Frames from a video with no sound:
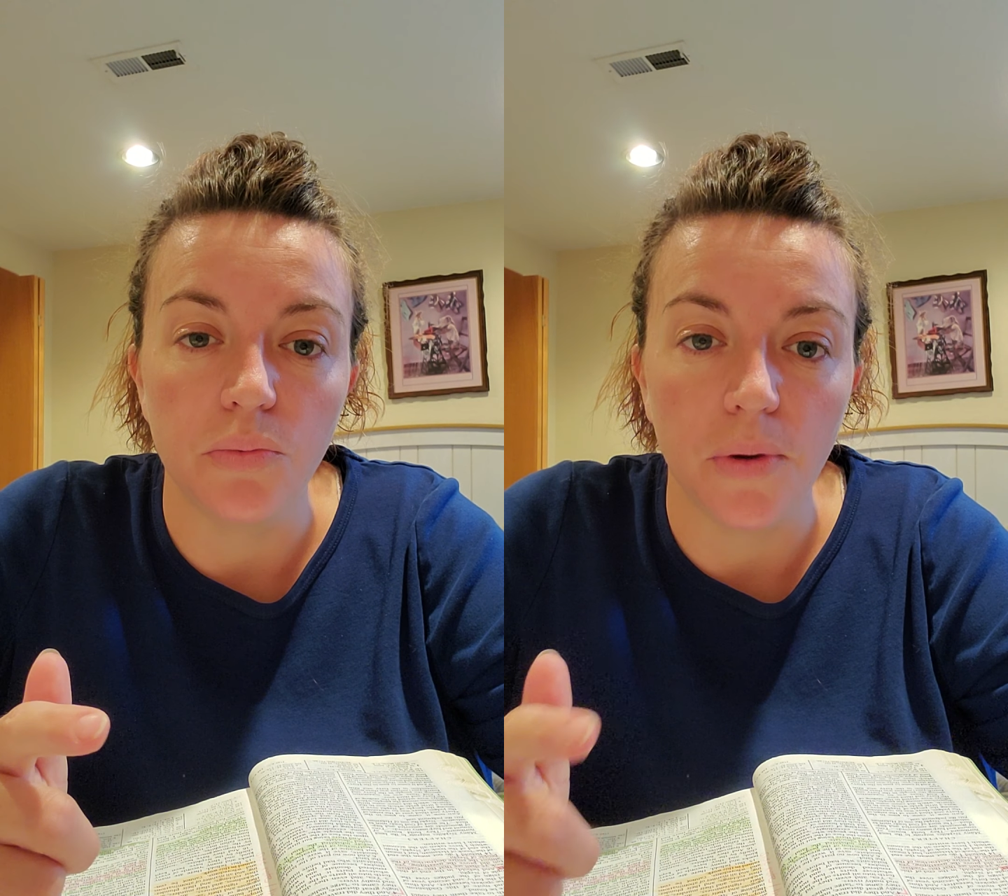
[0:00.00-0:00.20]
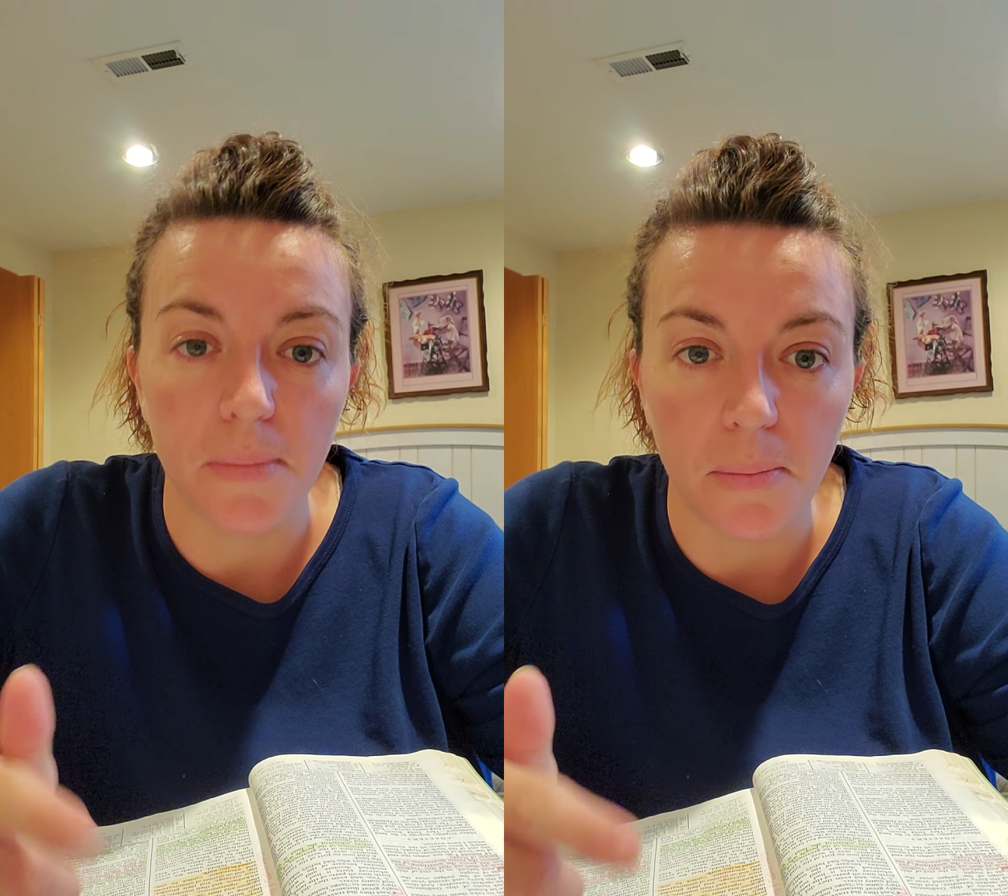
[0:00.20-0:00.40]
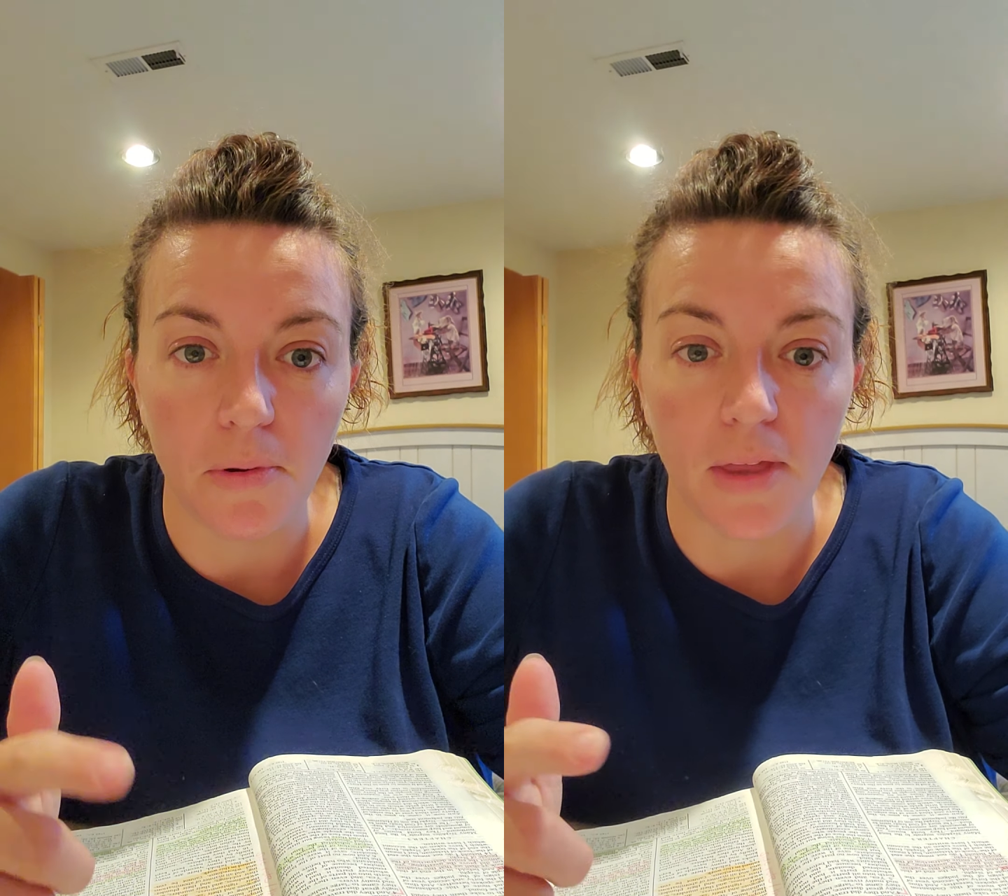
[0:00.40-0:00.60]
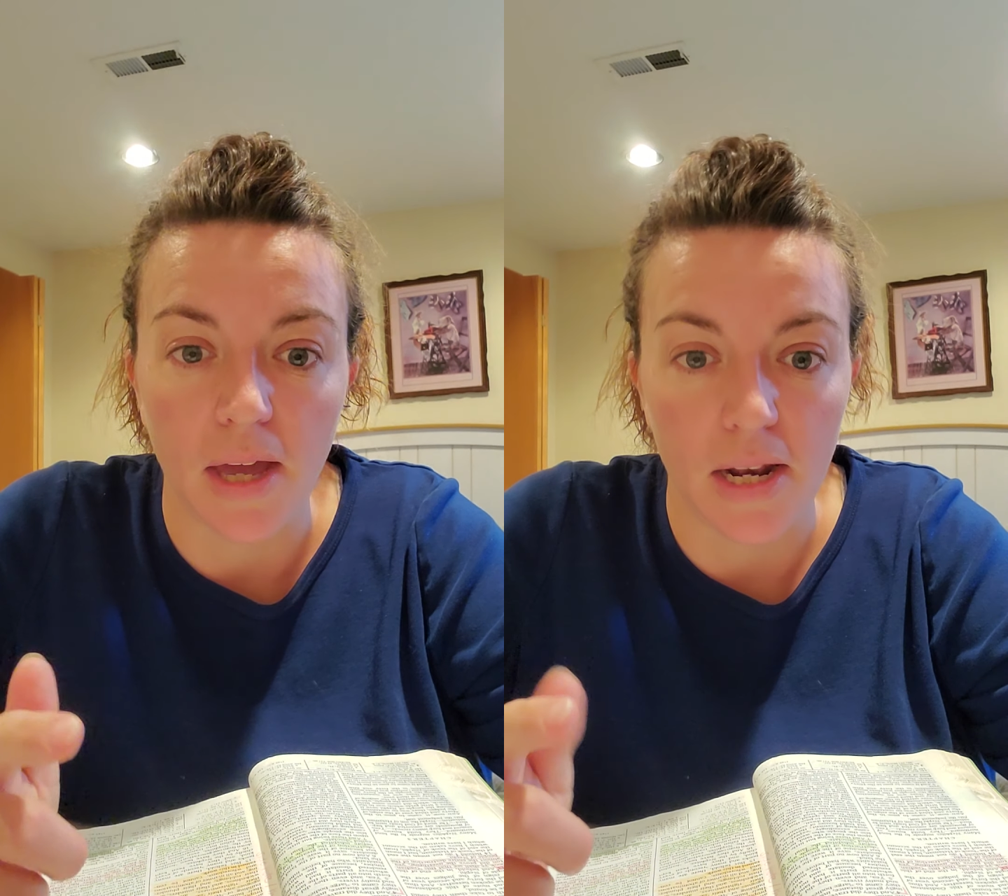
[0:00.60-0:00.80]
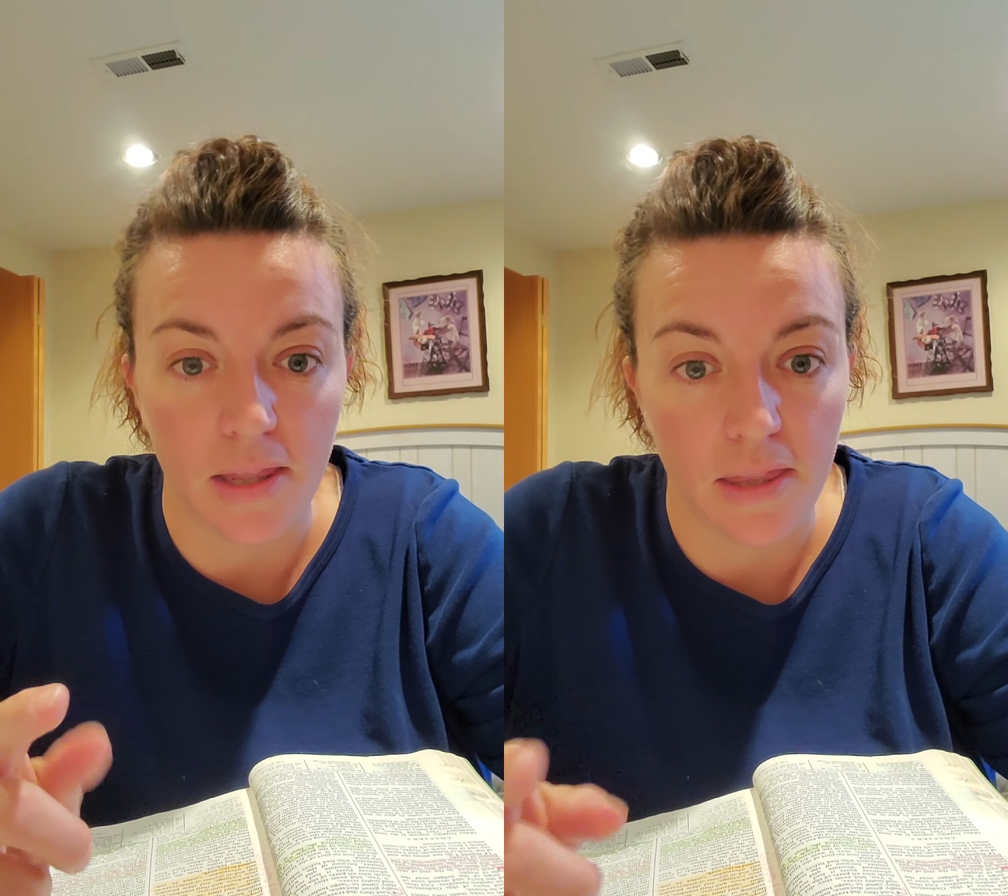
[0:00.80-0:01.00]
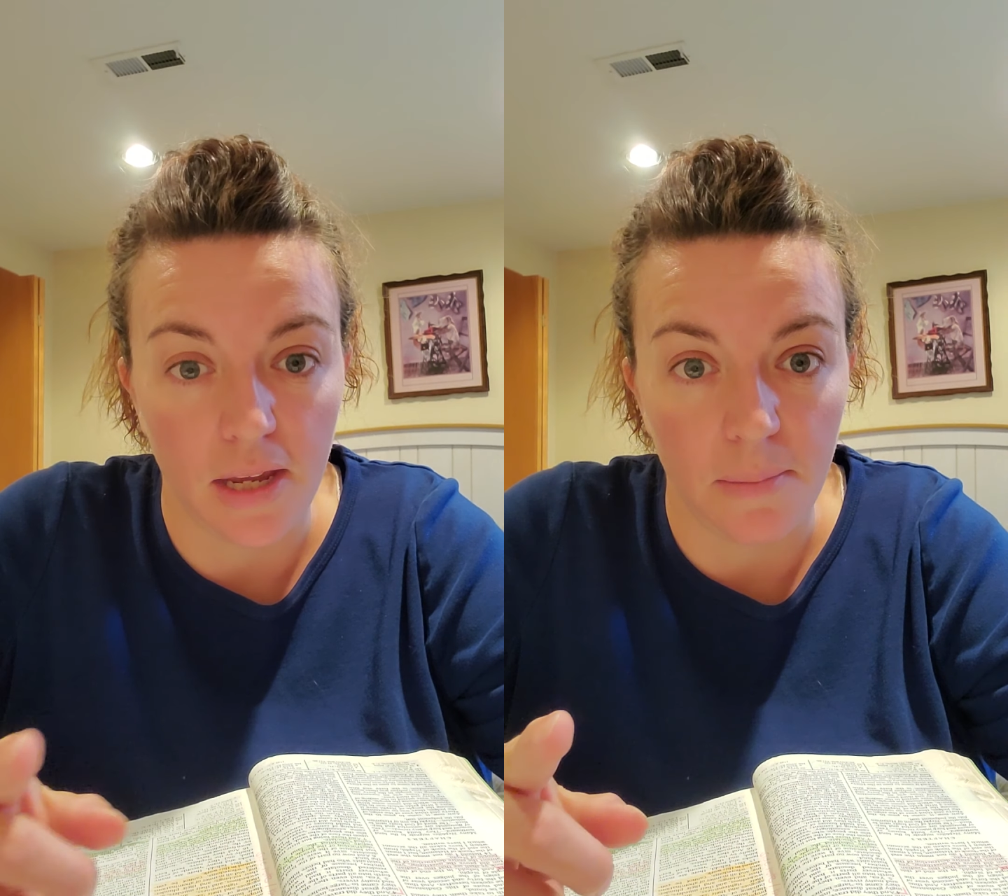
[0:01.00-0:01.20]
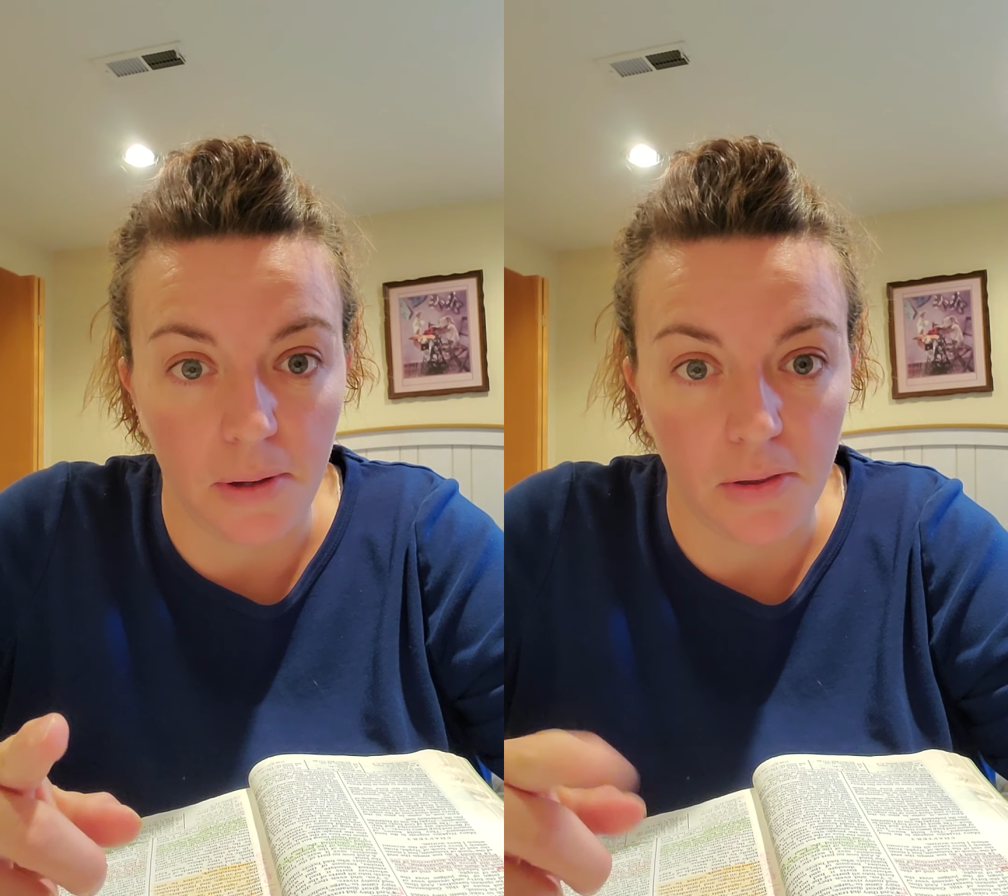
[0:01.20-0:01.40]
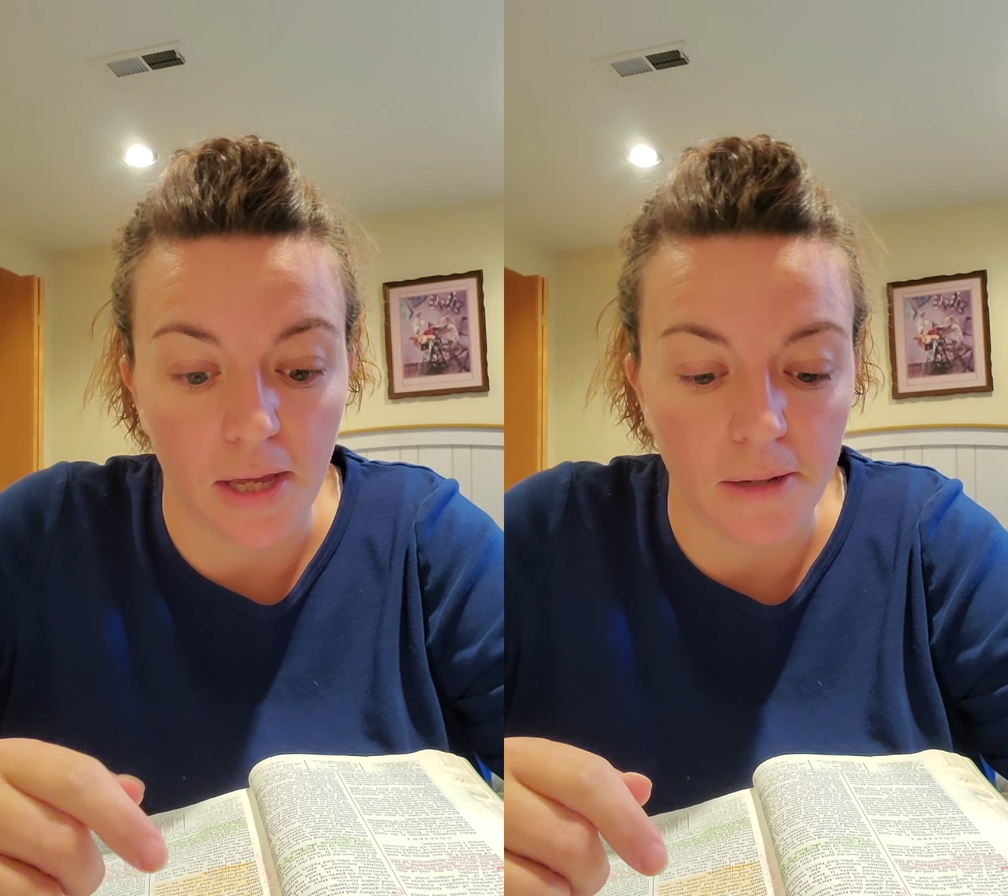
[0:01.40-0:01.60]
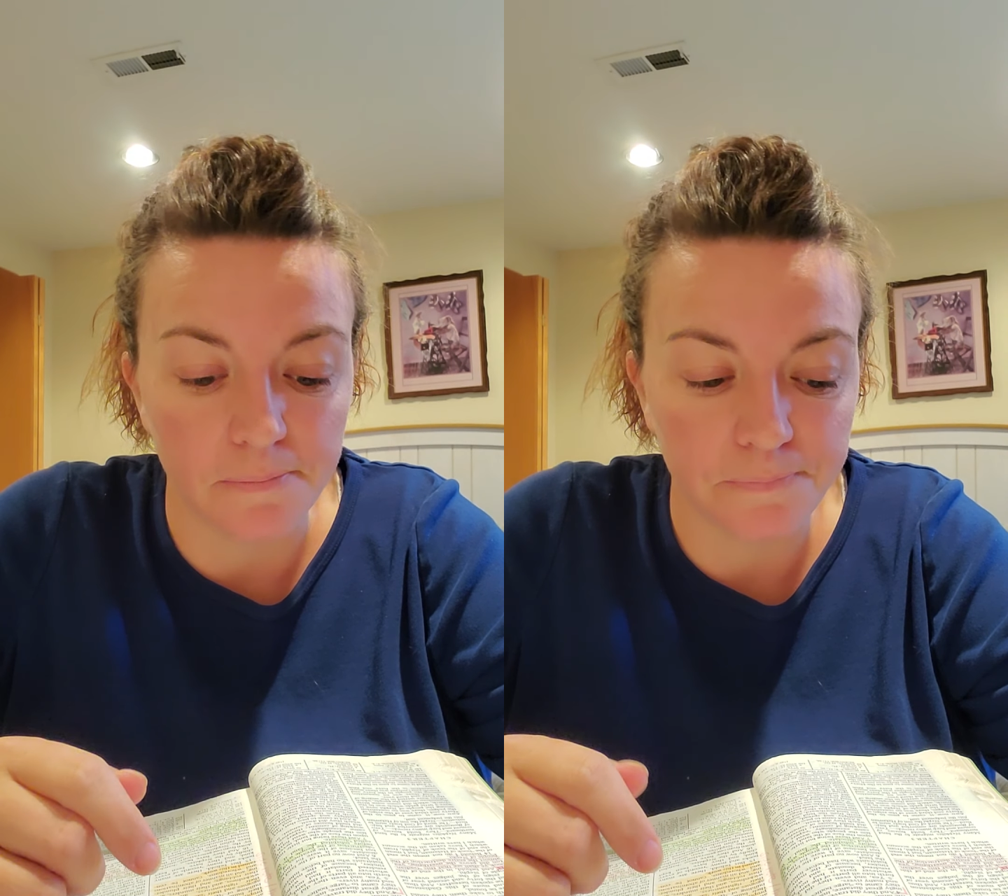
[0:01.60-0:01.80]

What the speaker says: remember that and think about that.